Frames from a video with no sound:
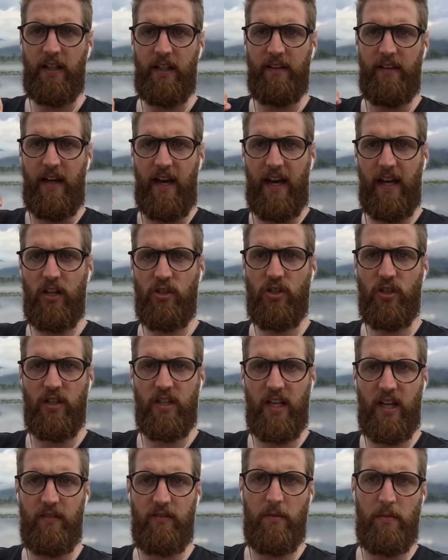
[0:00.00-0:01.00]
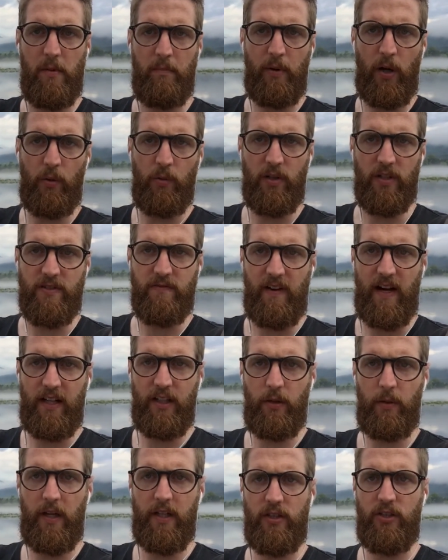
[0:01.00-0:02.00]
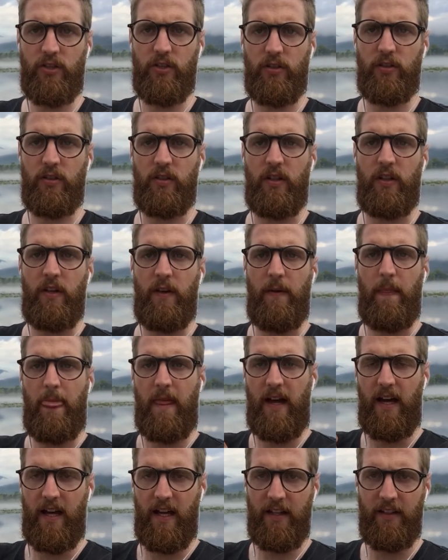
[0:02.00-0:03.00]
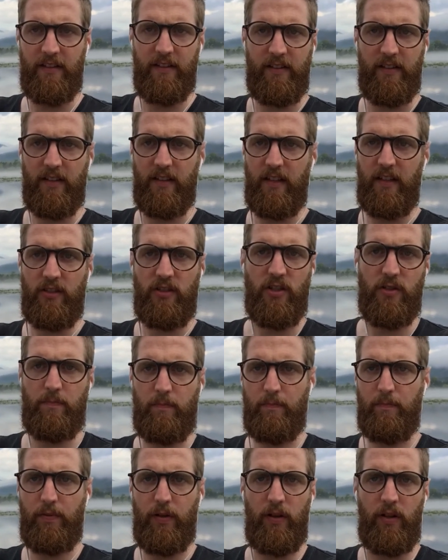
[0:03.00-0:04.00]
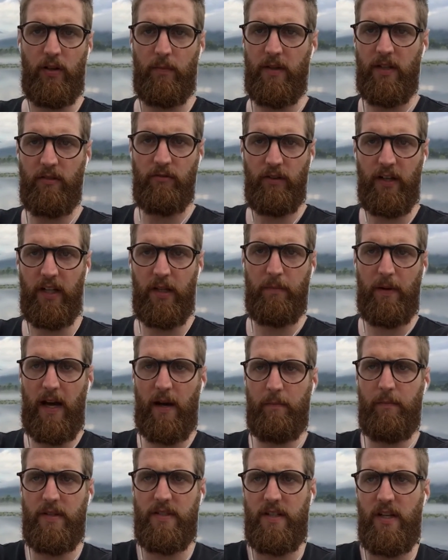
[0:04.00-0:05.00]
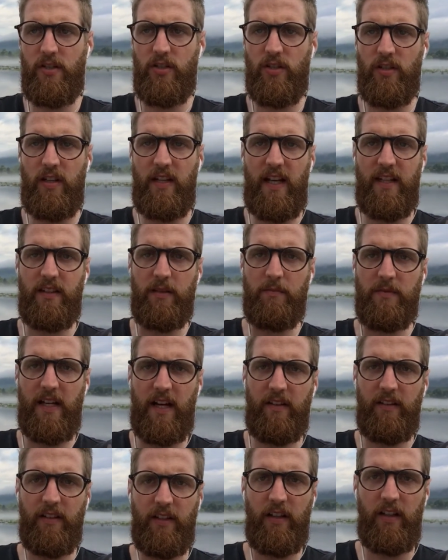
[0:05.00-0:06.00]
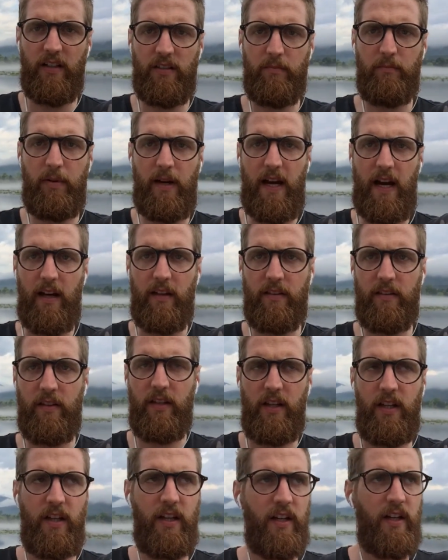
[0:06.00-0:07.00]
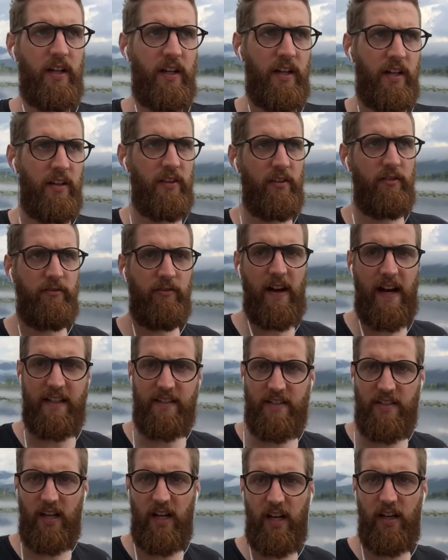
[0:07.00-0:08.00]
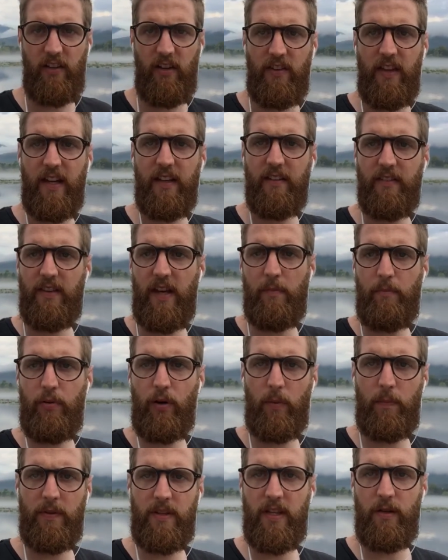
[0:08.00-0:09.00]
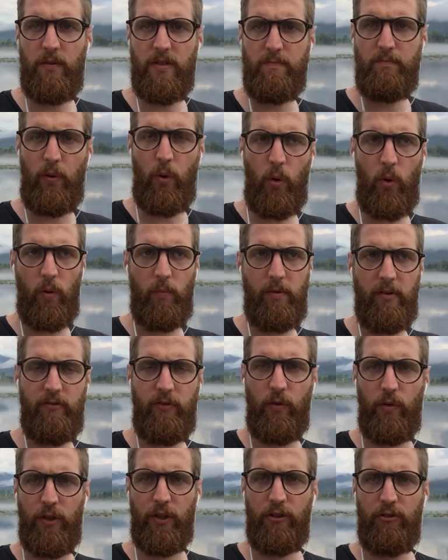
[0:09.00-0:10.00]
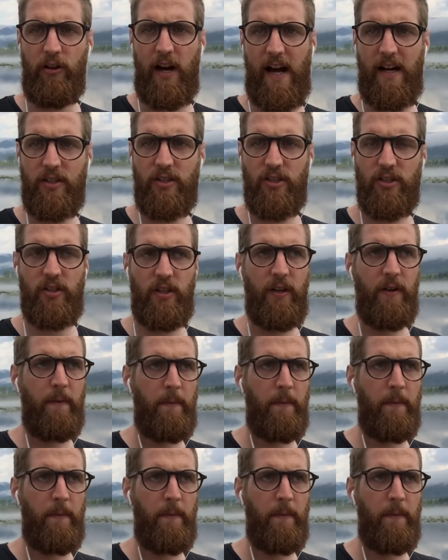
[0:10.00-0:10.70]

The agent gave them a bogus valuation and it just put them in a really bad position, led them down a garden path. The facts are that they, their property was bought before the crash.